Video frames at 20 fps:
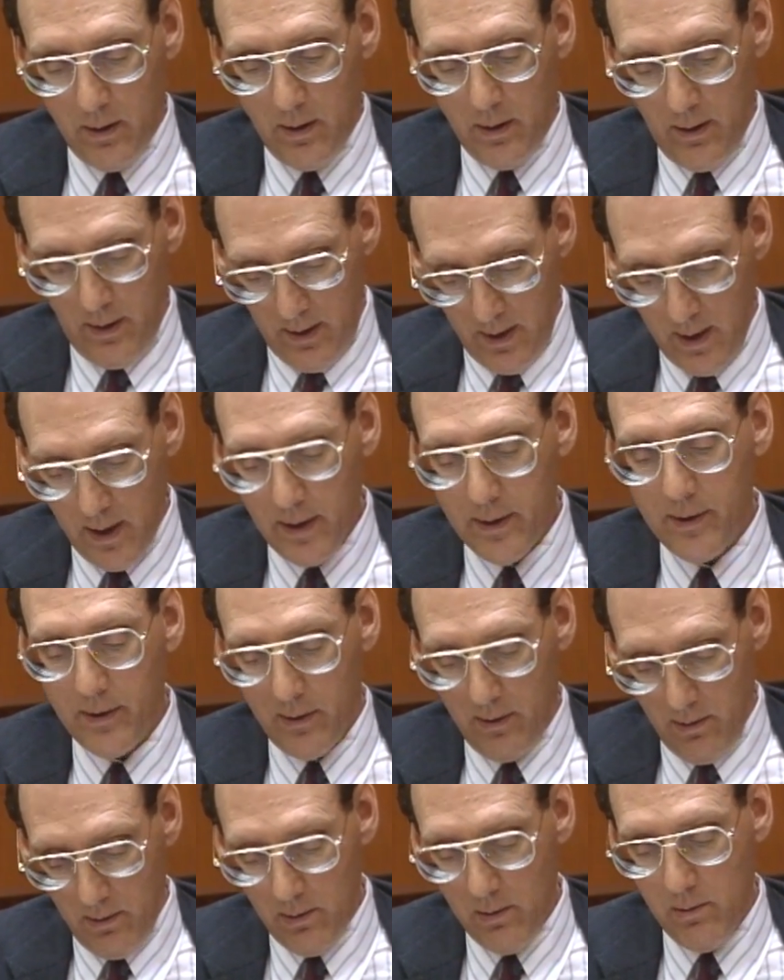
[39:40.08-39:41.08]
Yes,
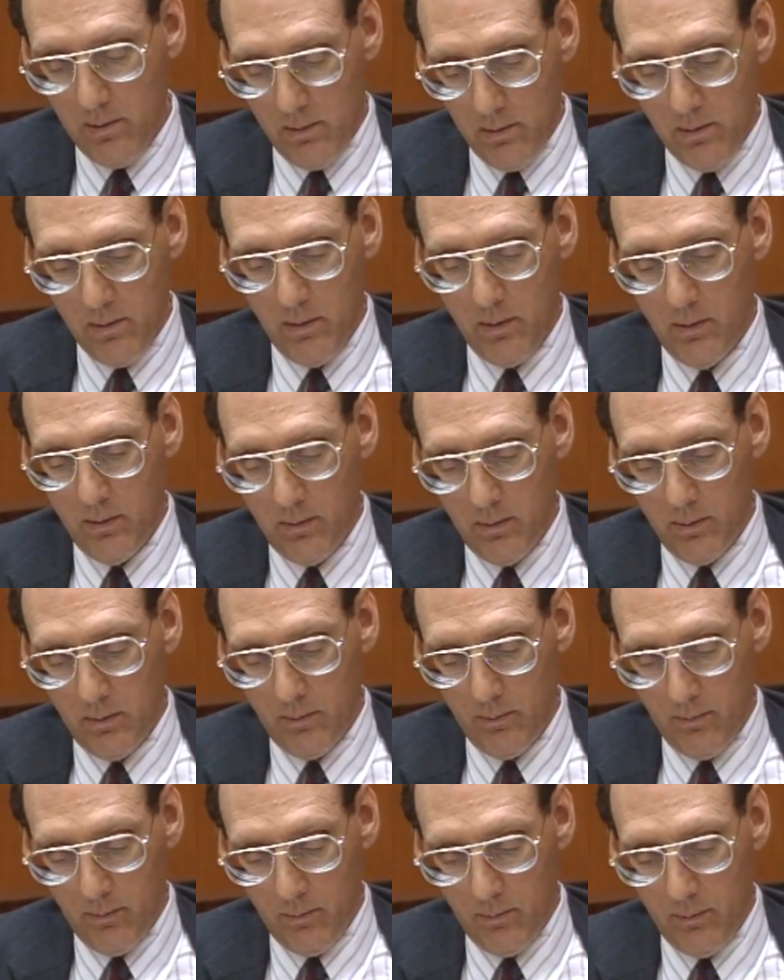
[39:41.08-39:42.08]

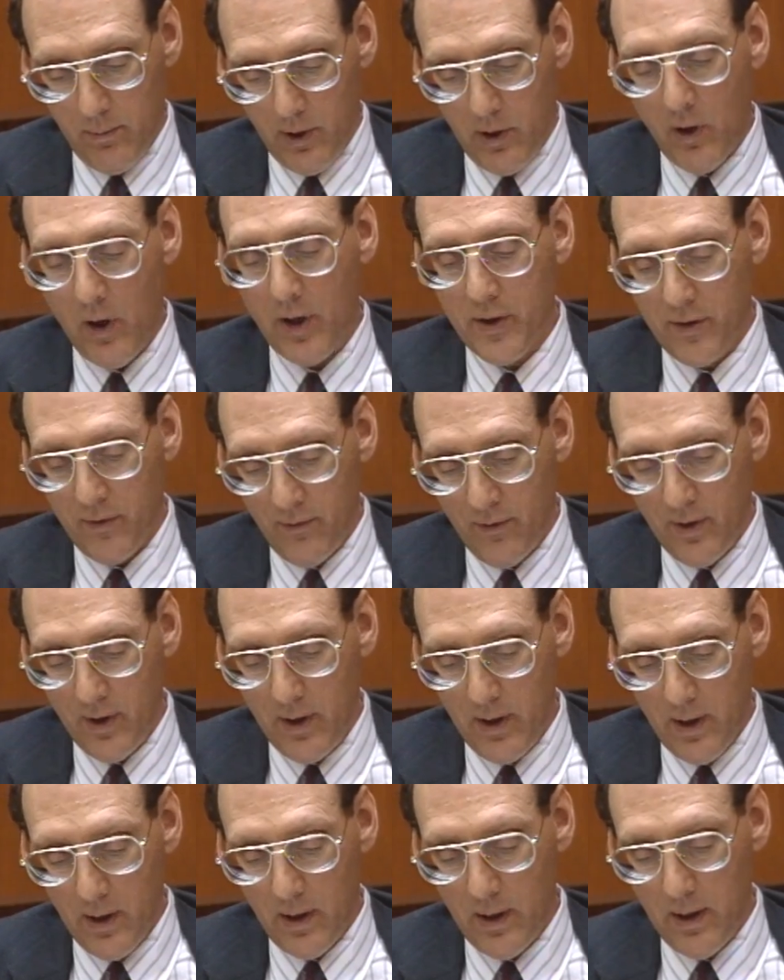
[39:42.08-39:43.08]
because of
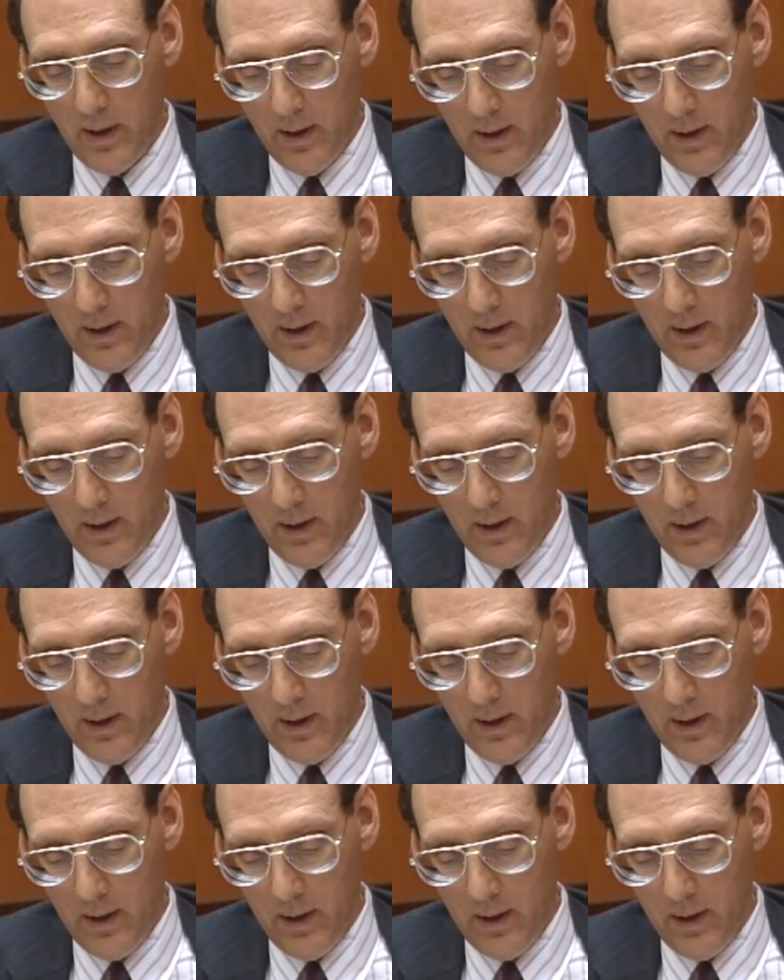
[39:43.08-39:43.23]
the